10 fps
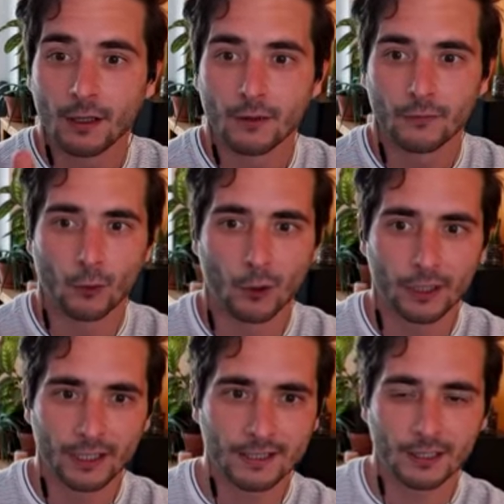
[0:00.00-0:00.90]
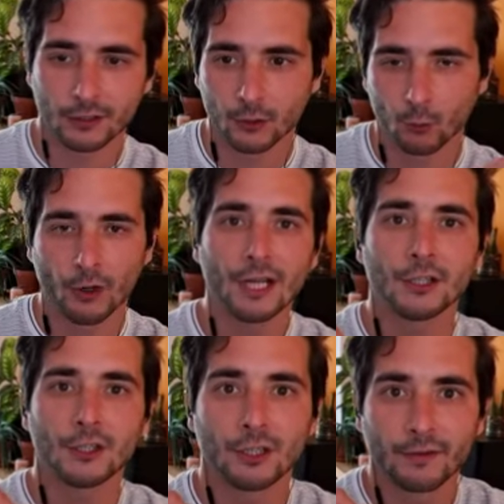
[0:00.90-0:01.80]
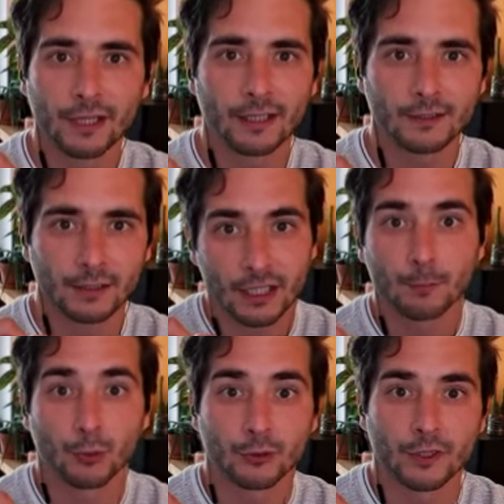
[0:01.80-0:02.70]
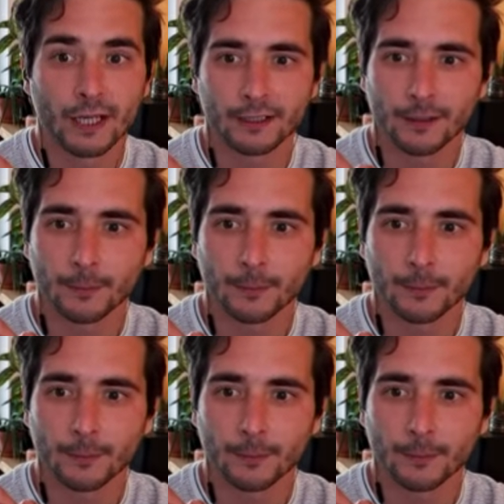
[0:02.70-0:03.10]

for a certain range of that input data,